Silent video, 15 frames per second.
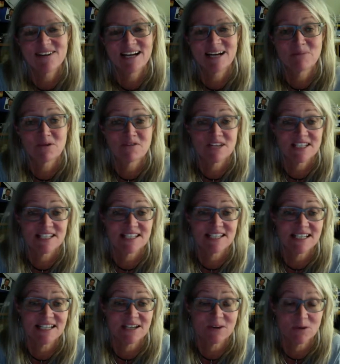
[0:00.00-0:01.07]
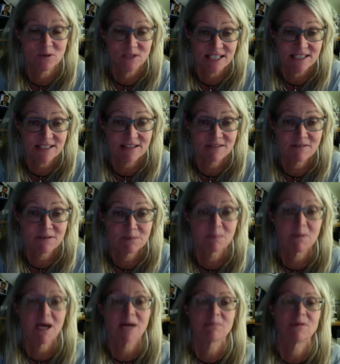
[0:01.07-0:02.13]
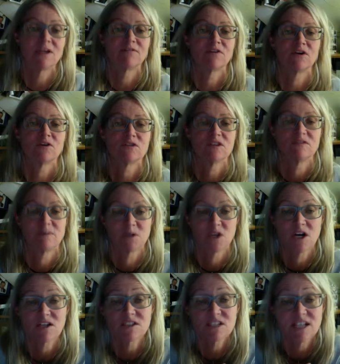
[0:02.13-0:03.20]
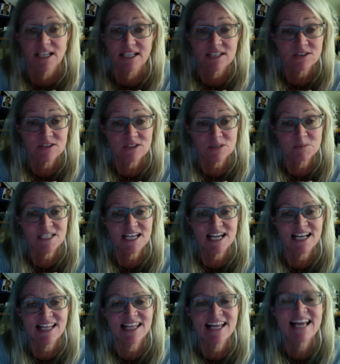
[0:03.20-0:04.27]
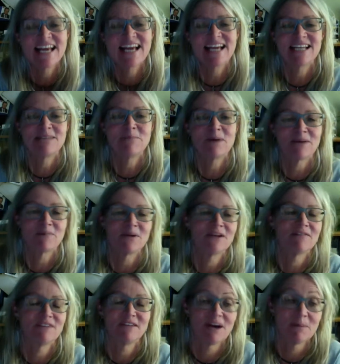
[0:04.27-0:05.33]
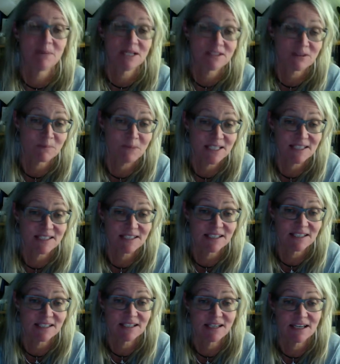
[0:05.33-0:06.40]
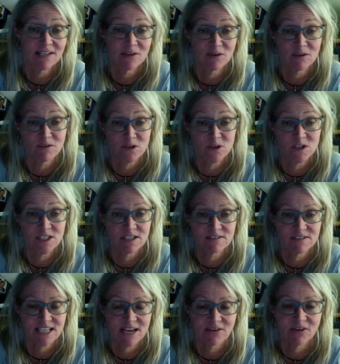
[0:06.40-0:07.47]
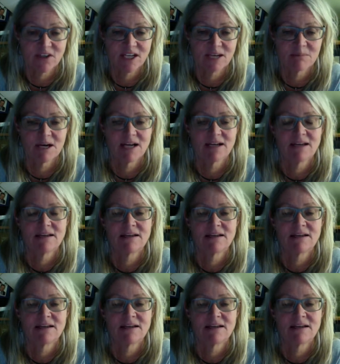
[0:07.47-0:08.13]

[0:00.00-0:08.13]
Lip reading: I'm Professor Tina Kohl Jensen from Department of Growth and Reproduction at Rigshospitalet and Department of Environmental Medicine at University of Southern Denmark.